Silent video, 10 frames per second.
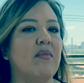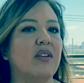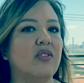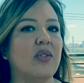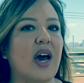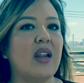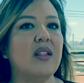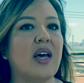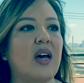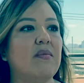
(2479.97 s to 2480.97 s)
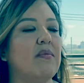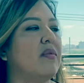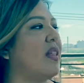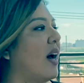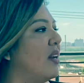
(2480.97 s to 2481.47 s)
So
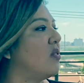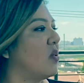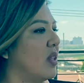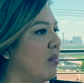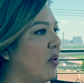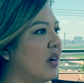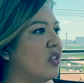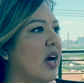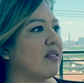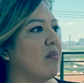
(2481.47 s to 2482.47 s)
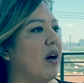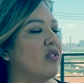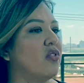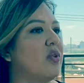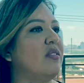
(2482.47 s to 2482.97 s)
that is really important to ask about
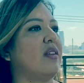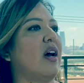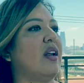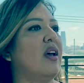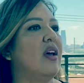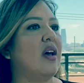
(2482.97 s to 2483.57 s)
suicide.